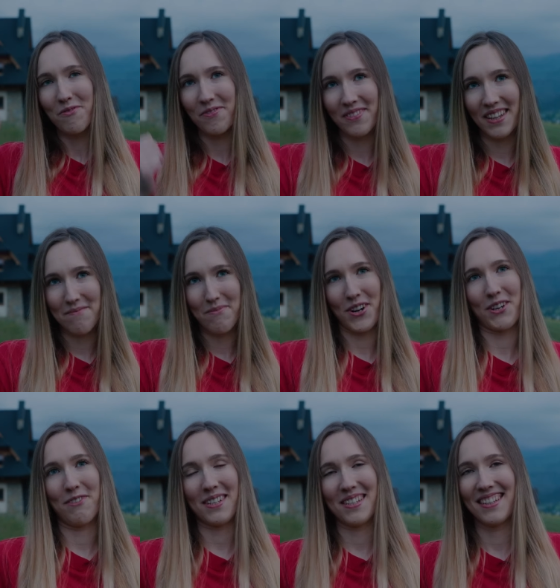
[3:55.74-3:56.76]
the
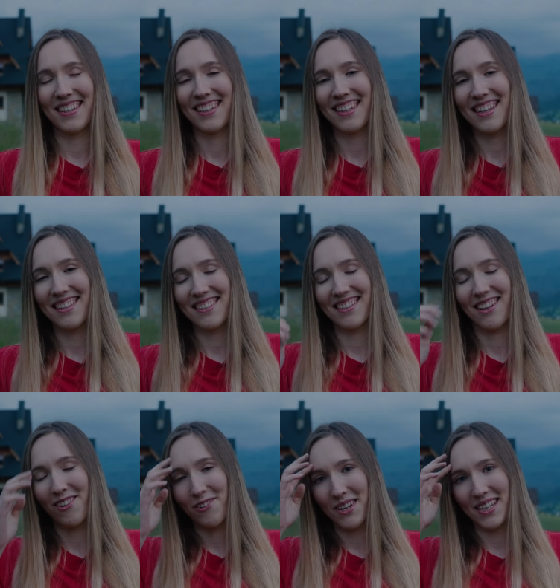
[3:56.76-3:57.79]
breakfast is
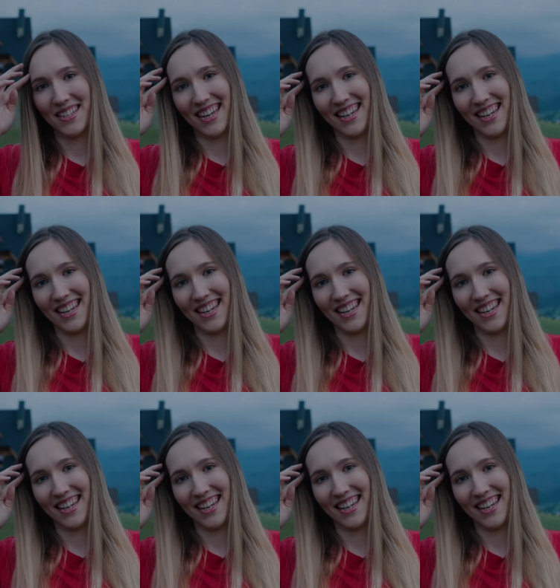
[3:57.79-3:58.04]
always